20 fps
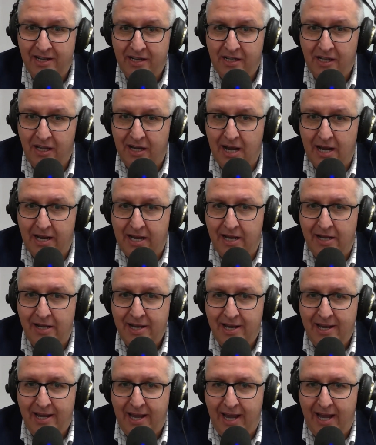Like, I go,
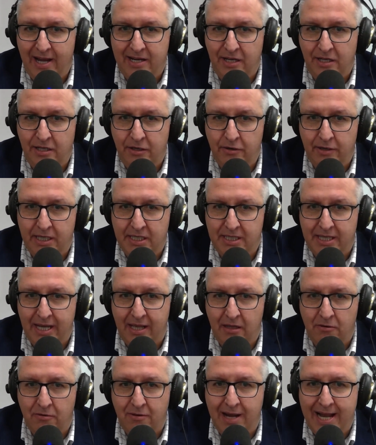how can you
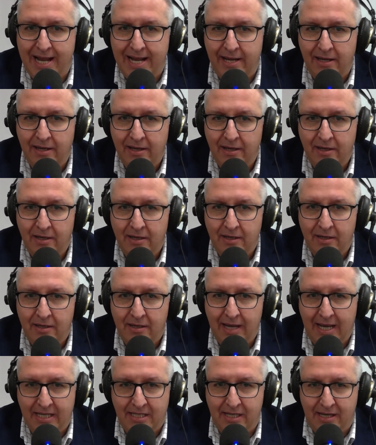accelerate
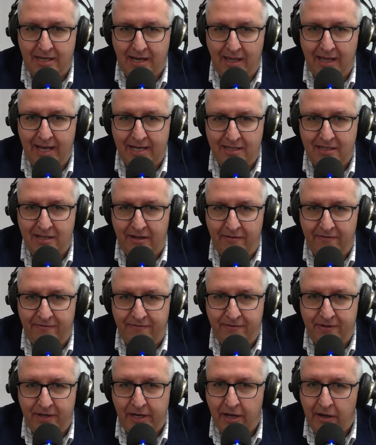as a collective?
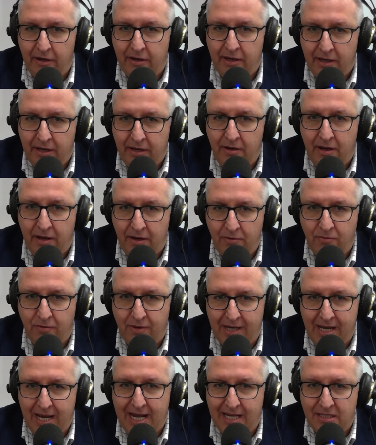In
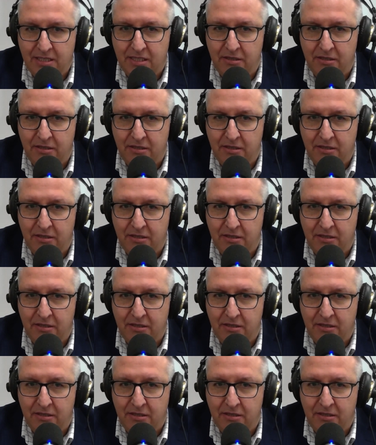regards